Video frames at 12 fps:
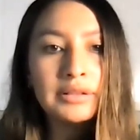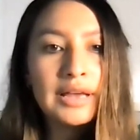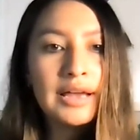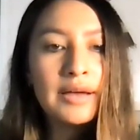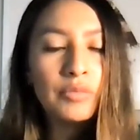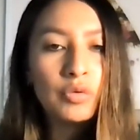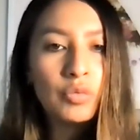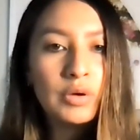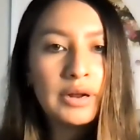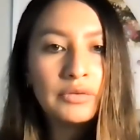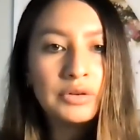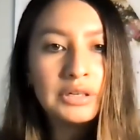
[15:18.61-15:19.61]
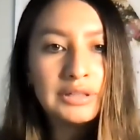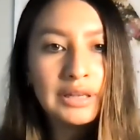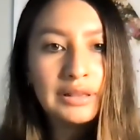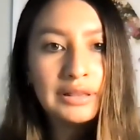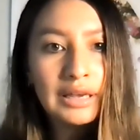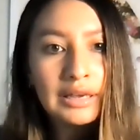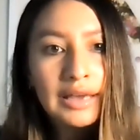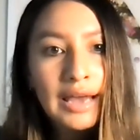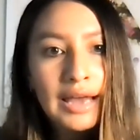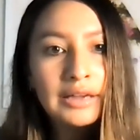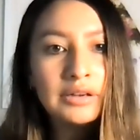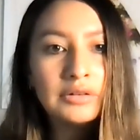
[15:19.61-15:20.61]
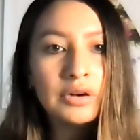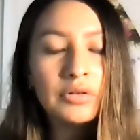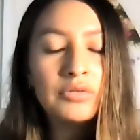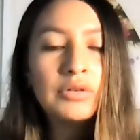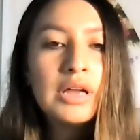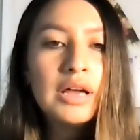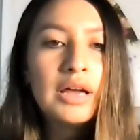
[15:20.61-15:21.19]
them or whatever it is that they get, you know,